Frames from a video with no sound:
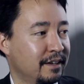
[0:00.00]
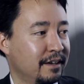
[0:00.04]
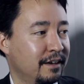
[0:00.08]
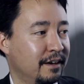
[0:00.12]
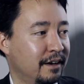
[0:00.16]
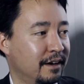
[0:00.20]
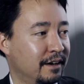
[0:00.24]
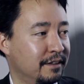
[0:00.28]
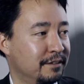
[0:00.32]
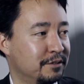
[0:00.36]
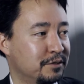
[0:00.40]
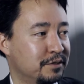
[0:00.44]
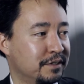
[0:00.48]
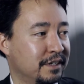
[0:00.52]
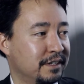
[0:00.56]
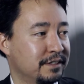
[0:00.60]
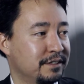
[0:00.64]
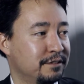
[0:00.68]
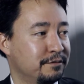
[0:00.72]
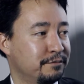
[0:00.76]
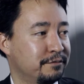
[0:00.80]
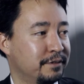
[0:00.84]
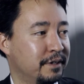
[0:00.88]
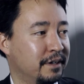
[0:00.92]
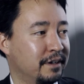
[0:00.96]
There's
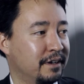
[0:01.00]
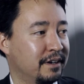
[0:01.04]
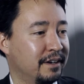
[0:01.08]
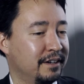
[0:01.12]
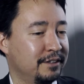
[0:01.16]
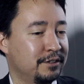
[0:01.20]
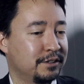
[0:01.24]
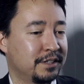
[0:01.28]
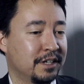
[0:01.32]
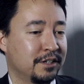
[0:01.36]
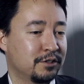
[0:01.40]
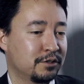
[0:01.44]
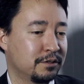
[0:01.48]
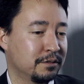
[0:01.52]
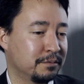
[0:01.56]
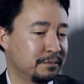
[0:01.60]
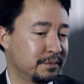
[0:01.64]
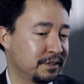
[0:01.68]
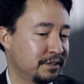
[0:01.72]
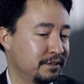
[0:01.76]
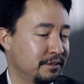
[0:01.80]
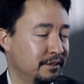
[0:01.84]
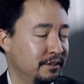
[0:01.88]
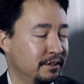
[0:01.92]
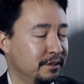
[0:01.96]
lots of educational
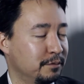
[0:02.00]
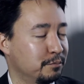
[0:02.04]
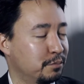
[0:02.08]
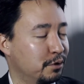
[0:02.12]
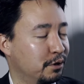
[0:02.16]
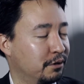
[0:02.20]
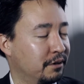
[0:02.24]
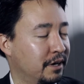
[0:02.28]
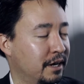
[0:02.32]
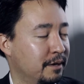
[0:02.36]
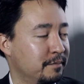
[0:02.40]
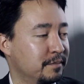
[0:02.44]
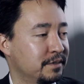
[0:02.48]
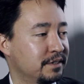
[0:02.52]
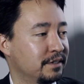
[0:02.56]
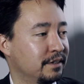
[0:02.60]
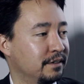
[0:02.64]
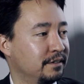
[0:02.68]
material and programs,